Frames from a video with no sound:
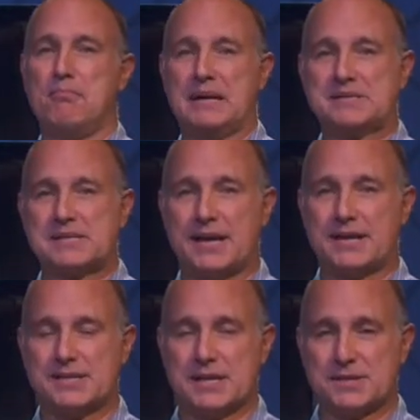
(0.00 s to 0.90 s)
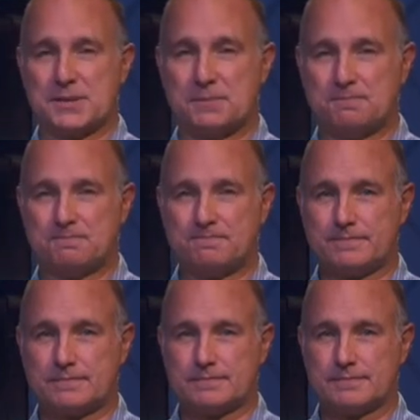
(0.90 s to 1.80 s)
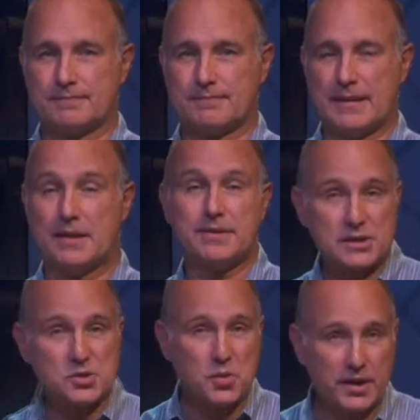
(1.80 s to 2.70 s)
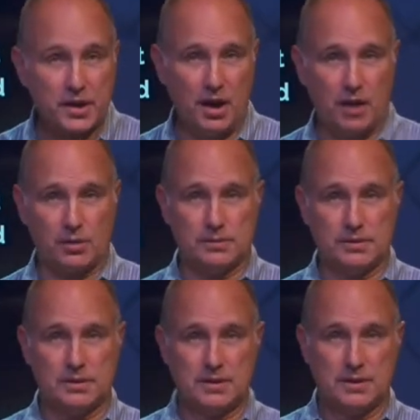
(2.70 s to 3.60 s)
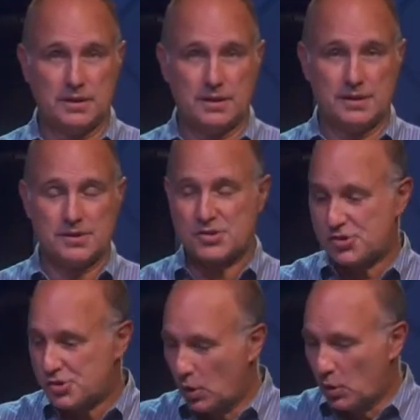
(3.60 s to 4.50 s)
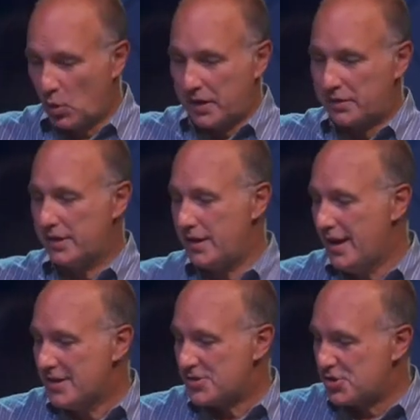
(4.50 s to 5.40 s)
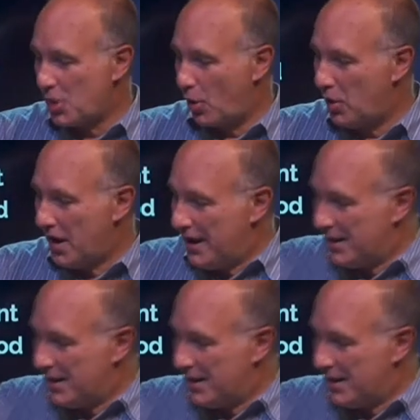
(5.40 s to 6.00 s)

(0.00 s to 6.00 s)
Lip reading: must not exist. That's where they go. So quickly, so